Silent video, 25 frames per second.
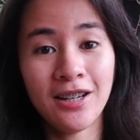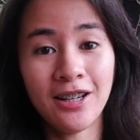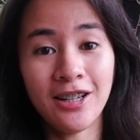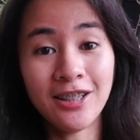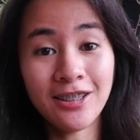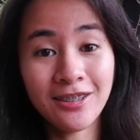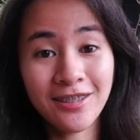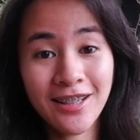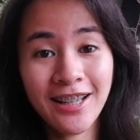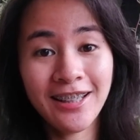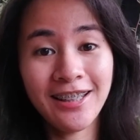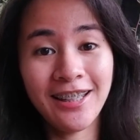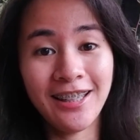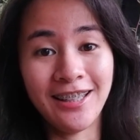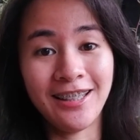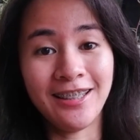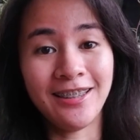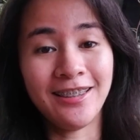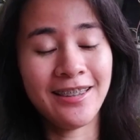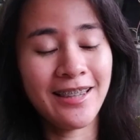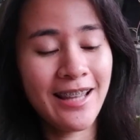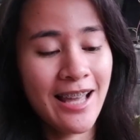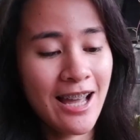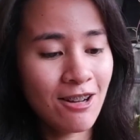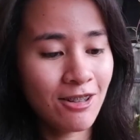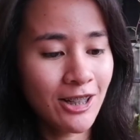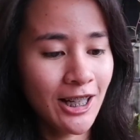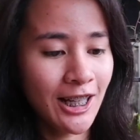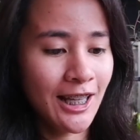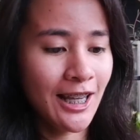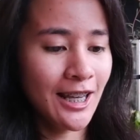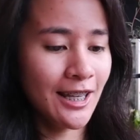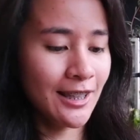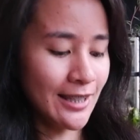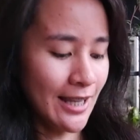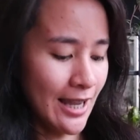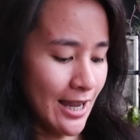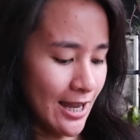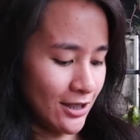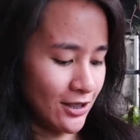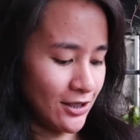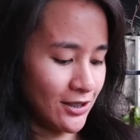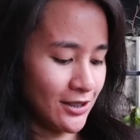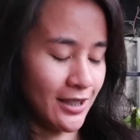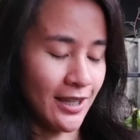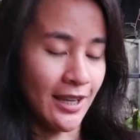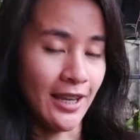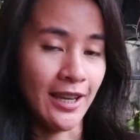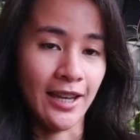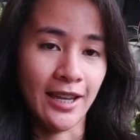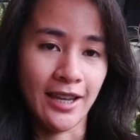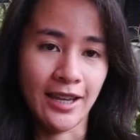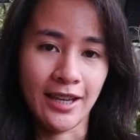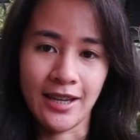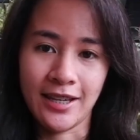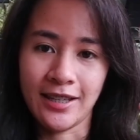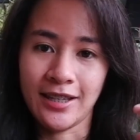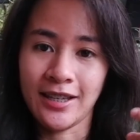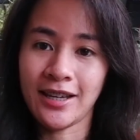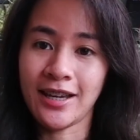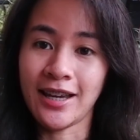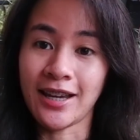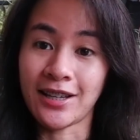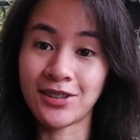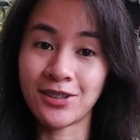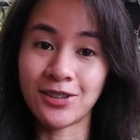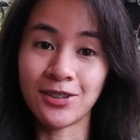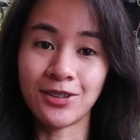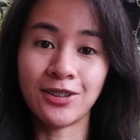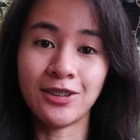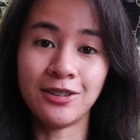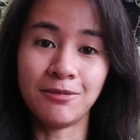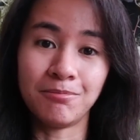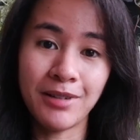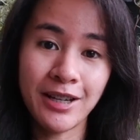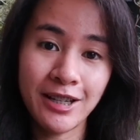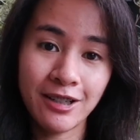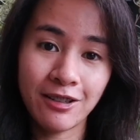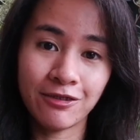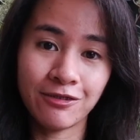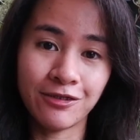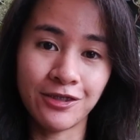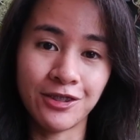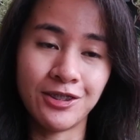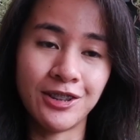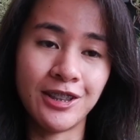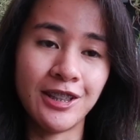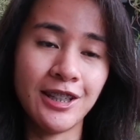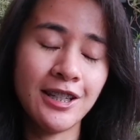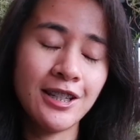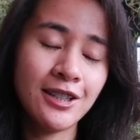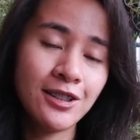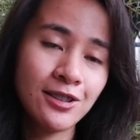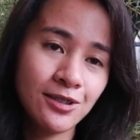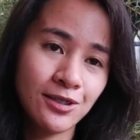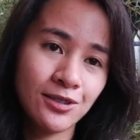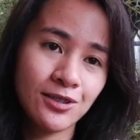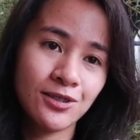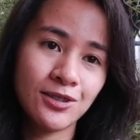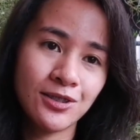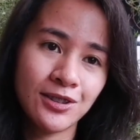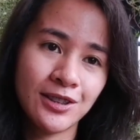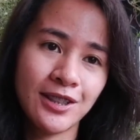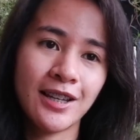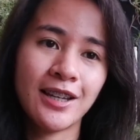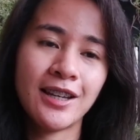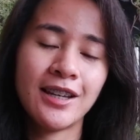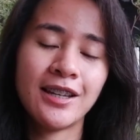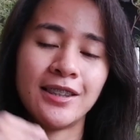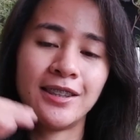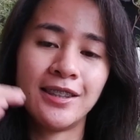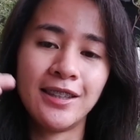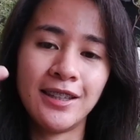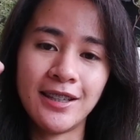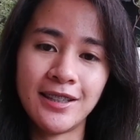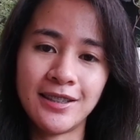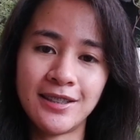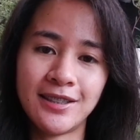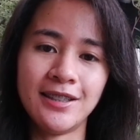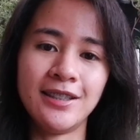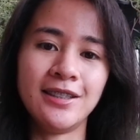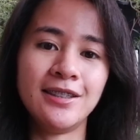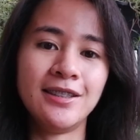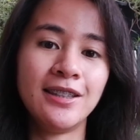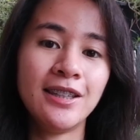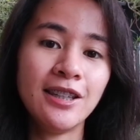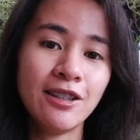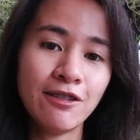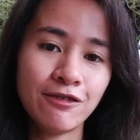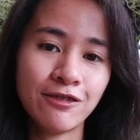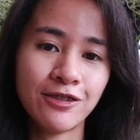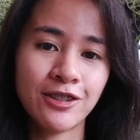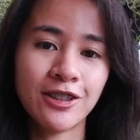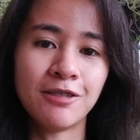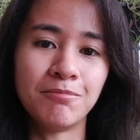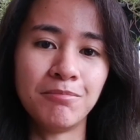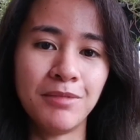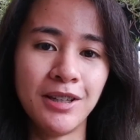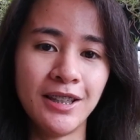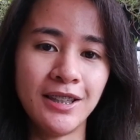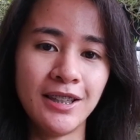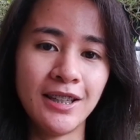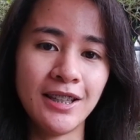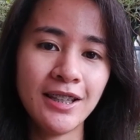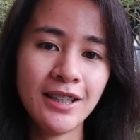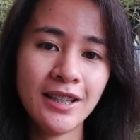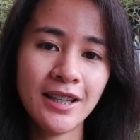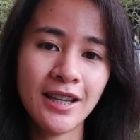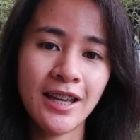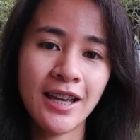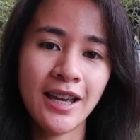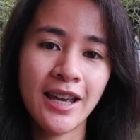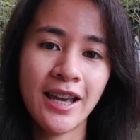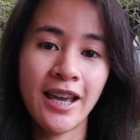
Alrighty, now I attached a external microphone into the Deity D four Mini,